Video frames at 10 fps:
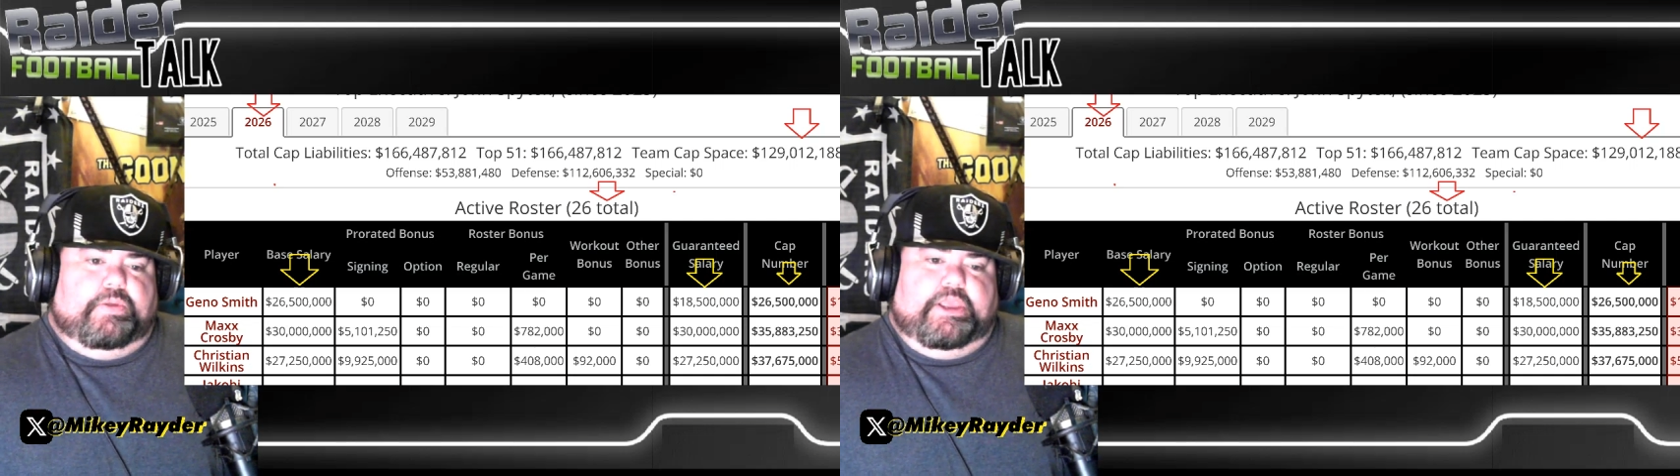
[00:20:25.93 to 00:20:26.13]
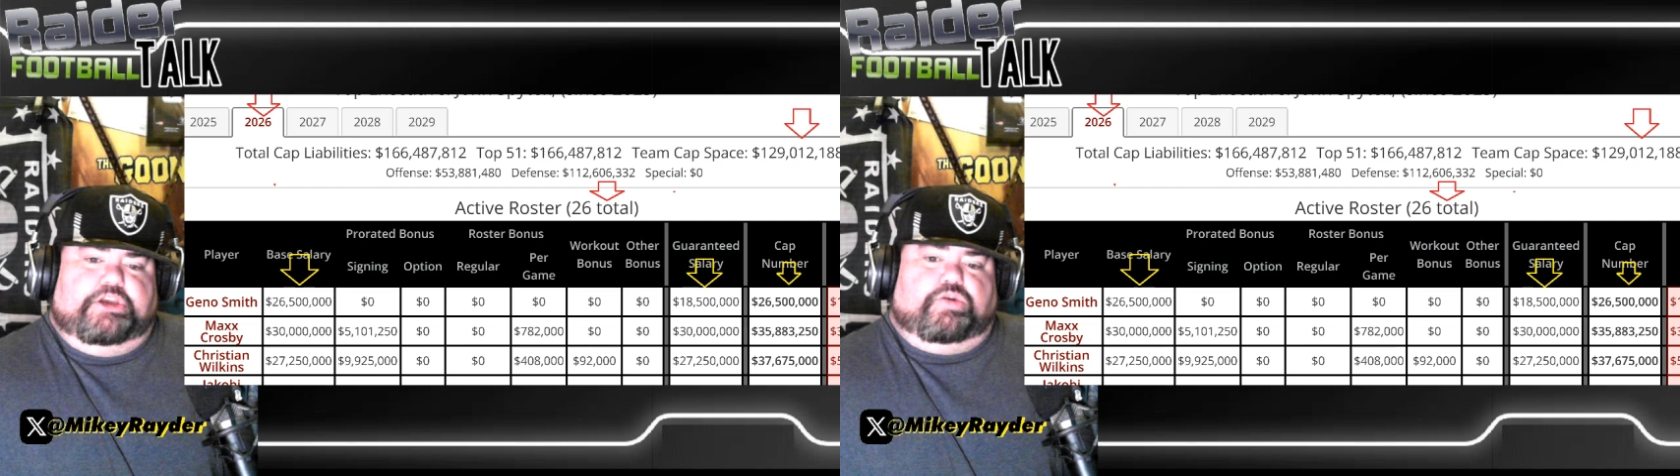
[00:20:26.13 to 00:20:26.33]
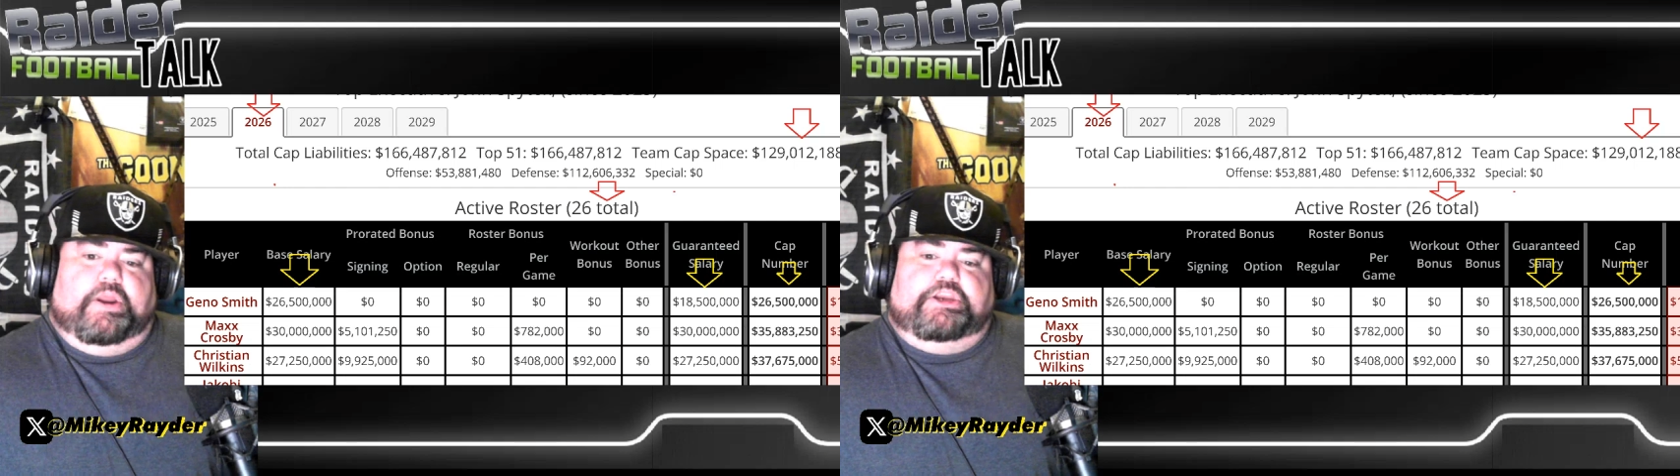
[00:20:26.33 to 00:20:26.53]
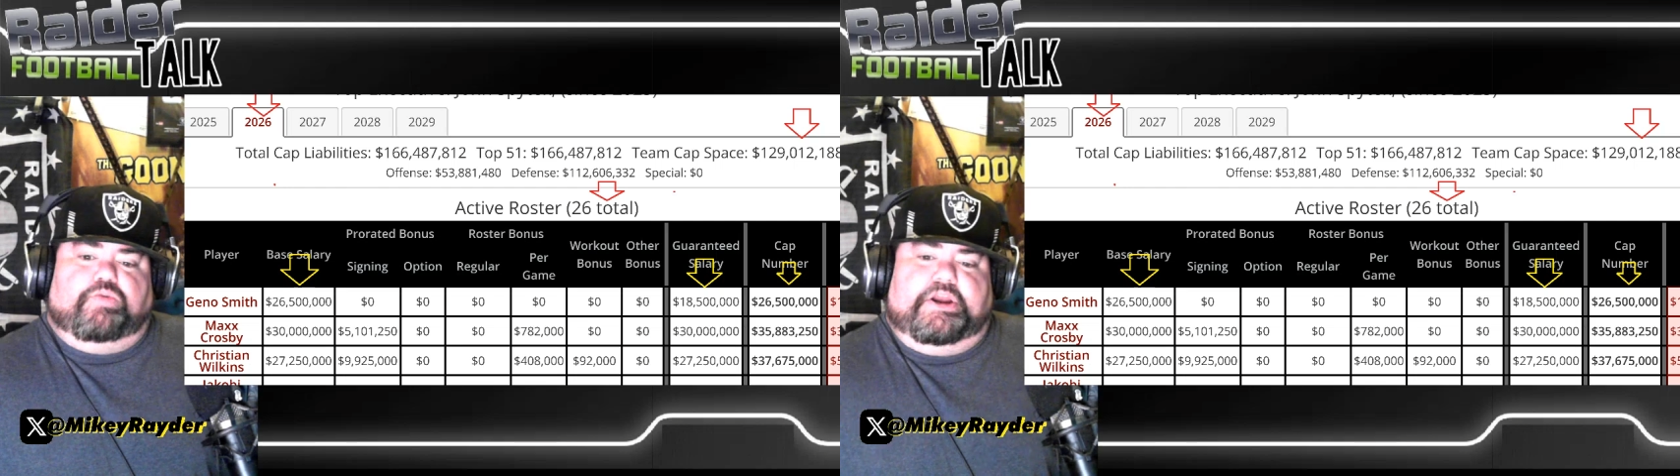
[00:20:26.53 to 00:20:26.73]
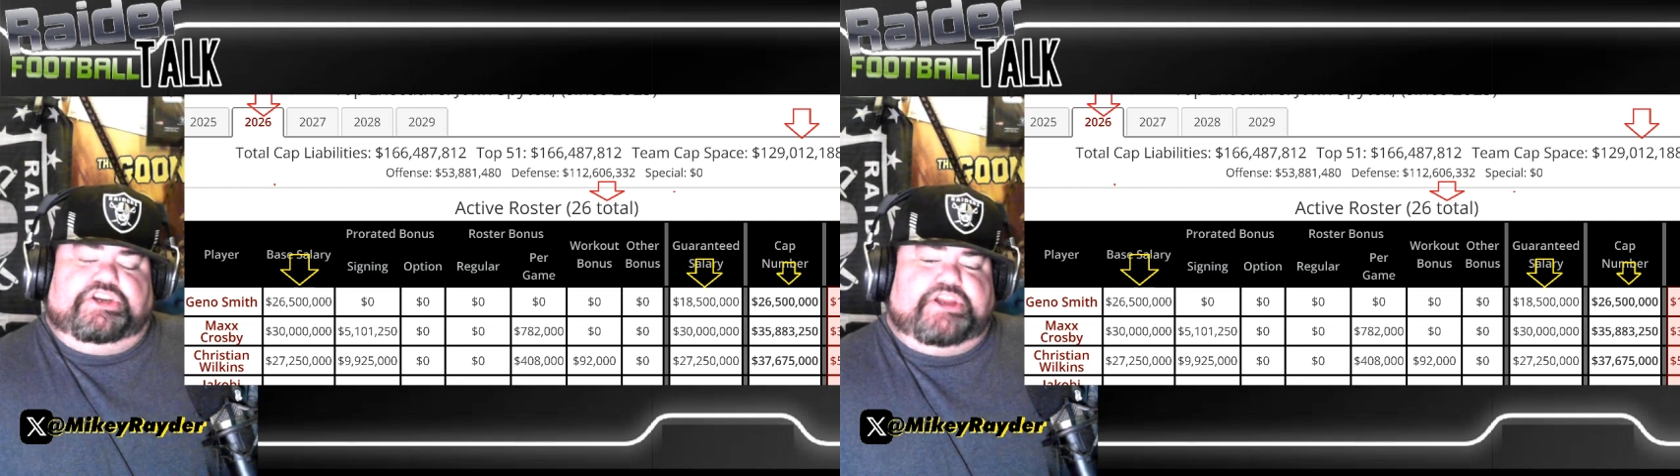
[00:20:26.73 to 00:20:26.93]
in
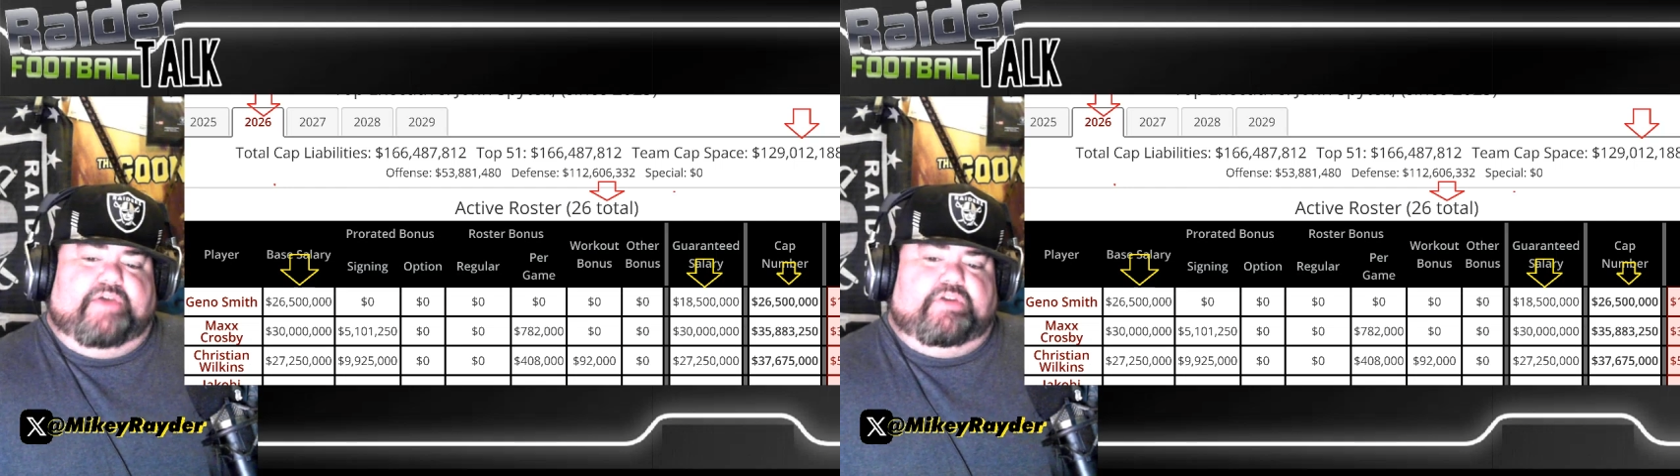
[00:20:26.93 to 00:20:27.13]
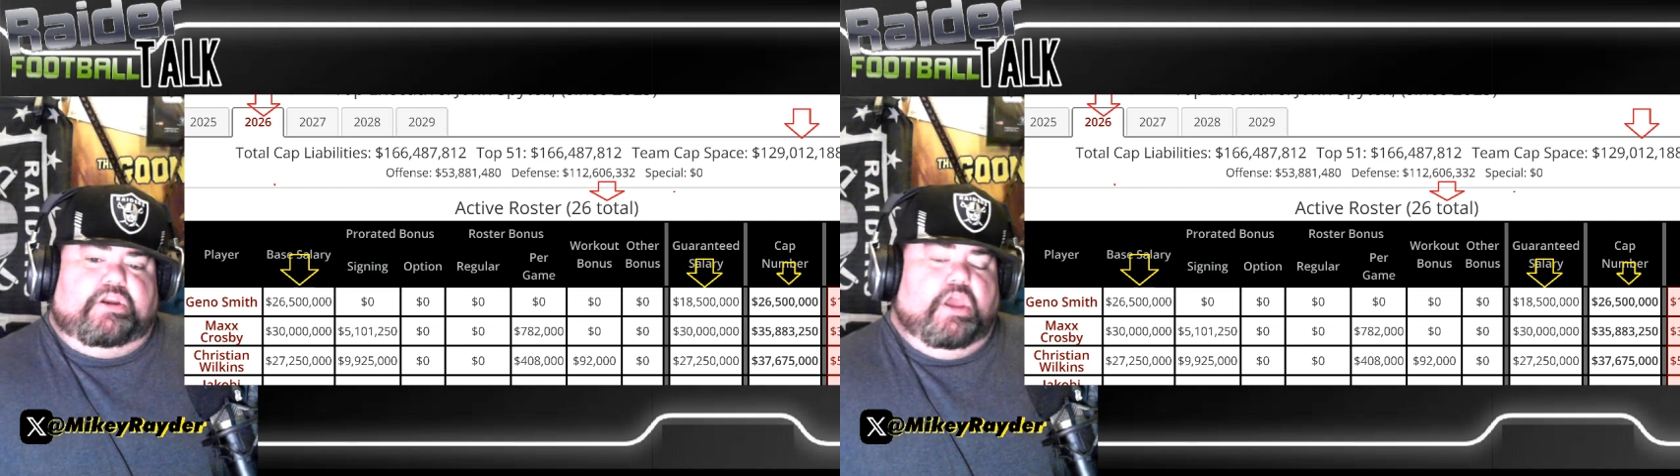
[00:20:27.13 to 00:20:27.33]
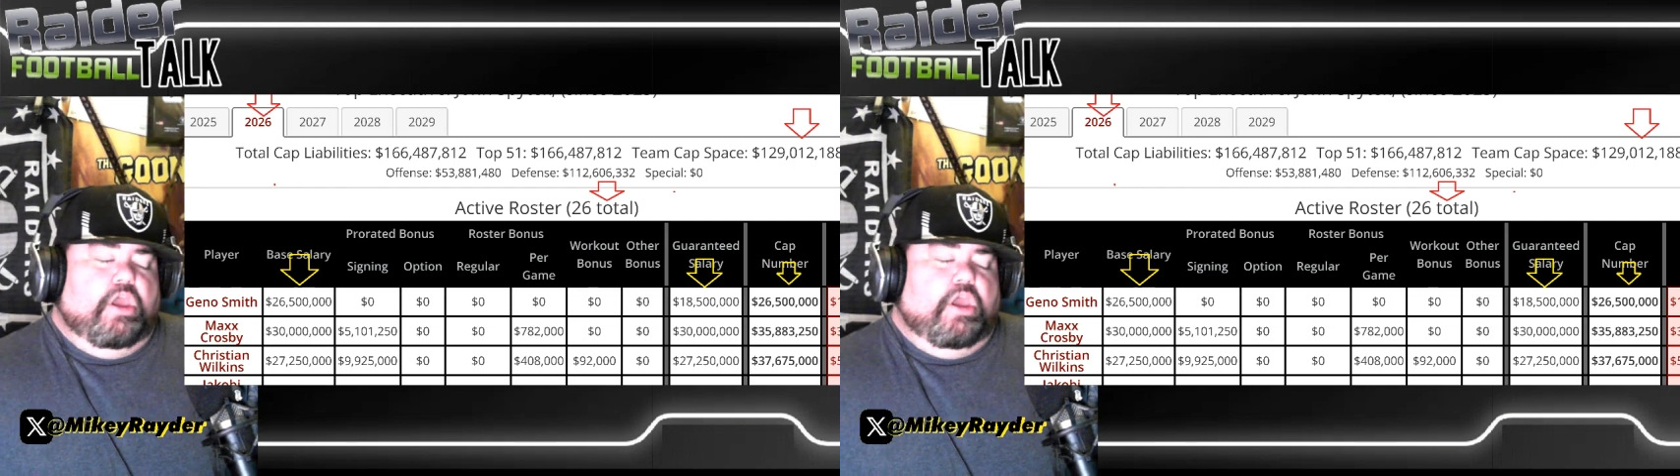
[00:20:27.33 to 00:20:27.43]
2027